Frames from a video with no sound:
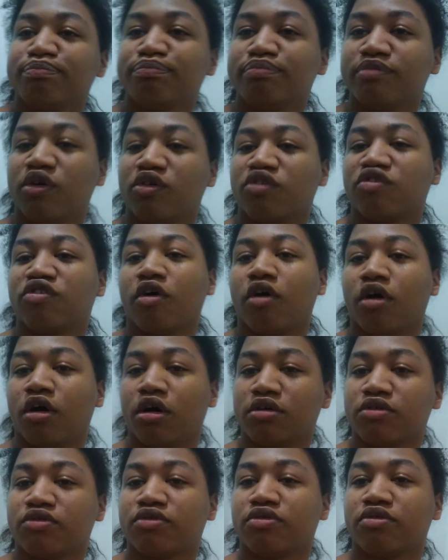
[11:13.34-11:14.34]
Those
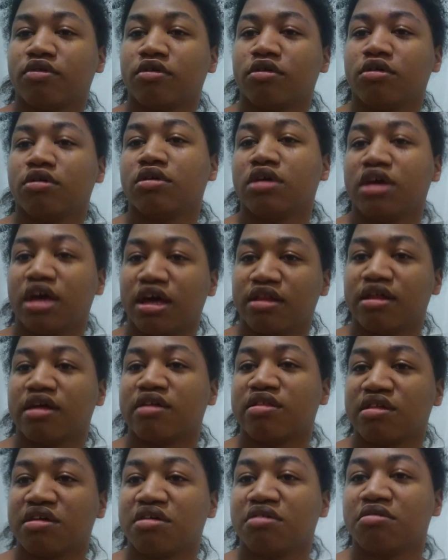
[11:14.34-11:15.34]
songs. Yeah,
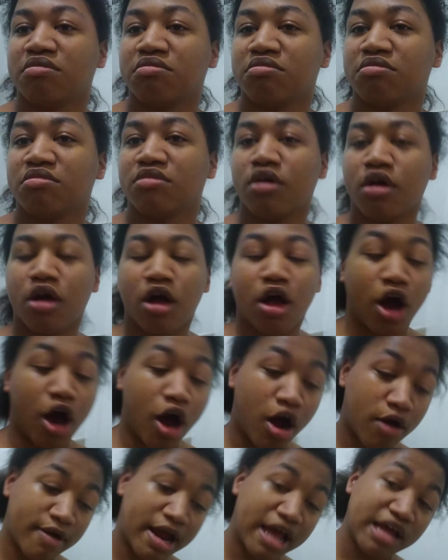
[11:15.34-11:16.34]
that's it.
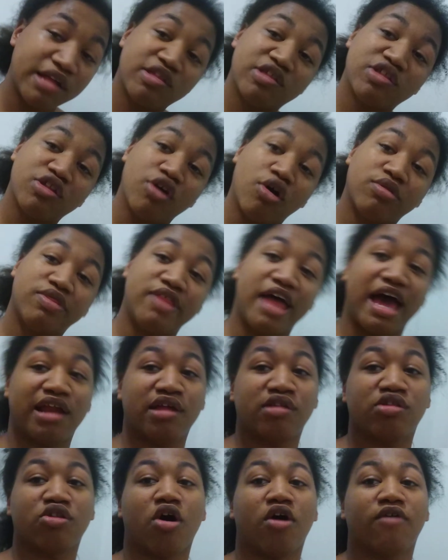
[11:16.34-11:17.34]
Alright, so
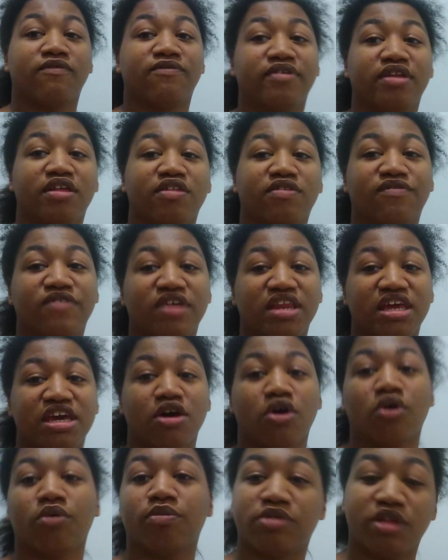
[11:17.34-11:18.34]
that is all for this
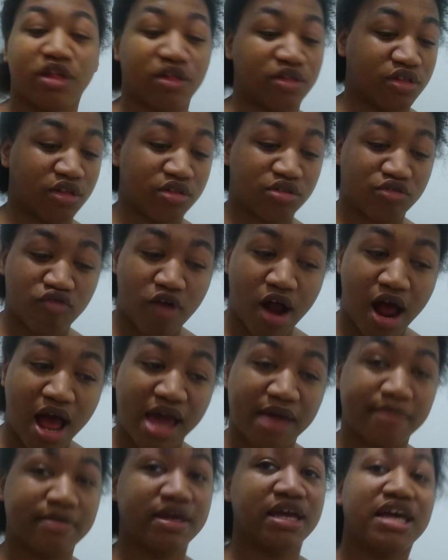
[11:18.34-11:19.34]
video. Please
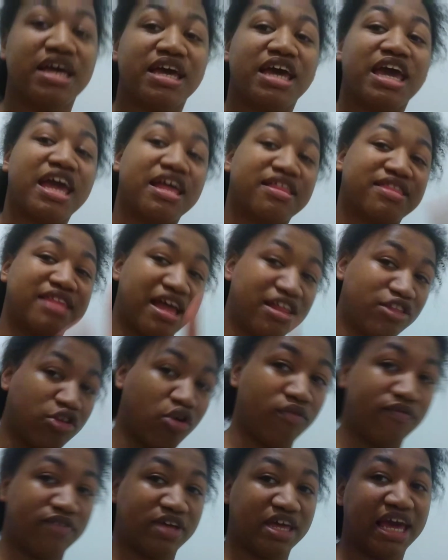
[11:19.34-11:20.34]
subscribe, hit that
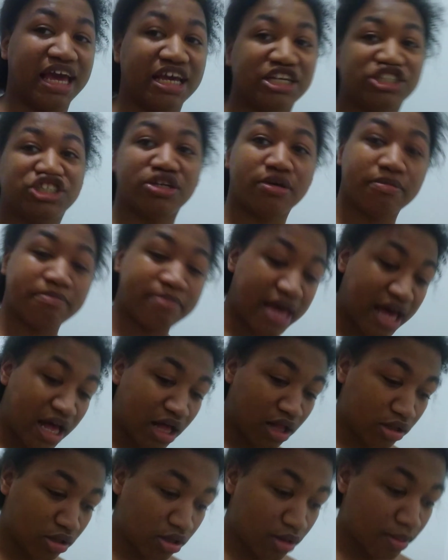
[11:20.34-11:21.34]
notification
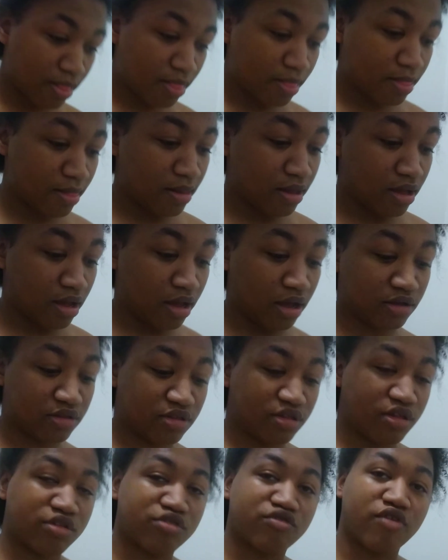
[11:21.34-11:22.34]
bell.
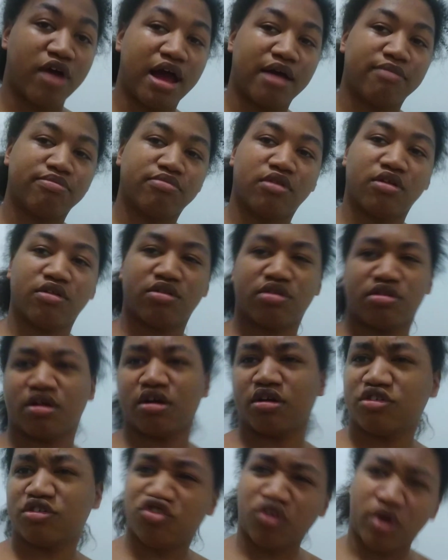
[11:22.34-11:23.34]
Subscribe,
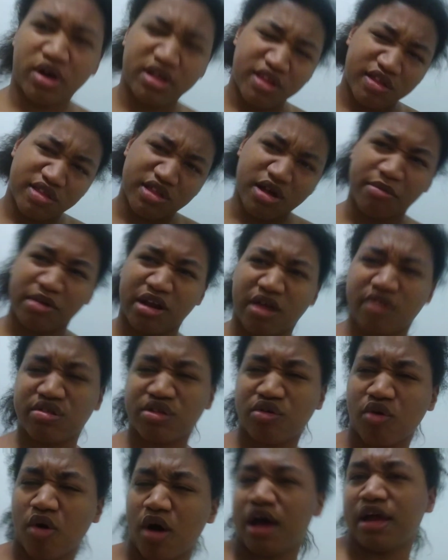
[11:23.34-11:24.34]
join the Summer
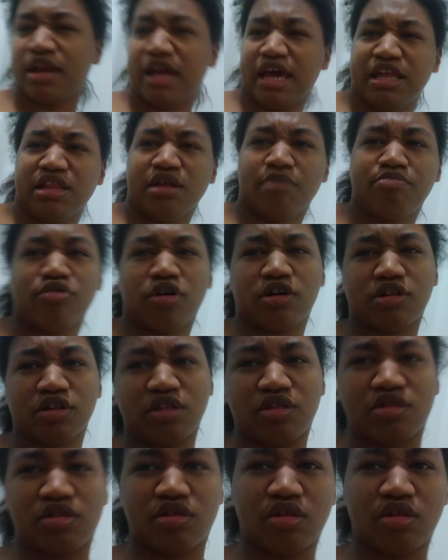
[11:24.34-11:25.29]
Love Squad in the Brooklyn...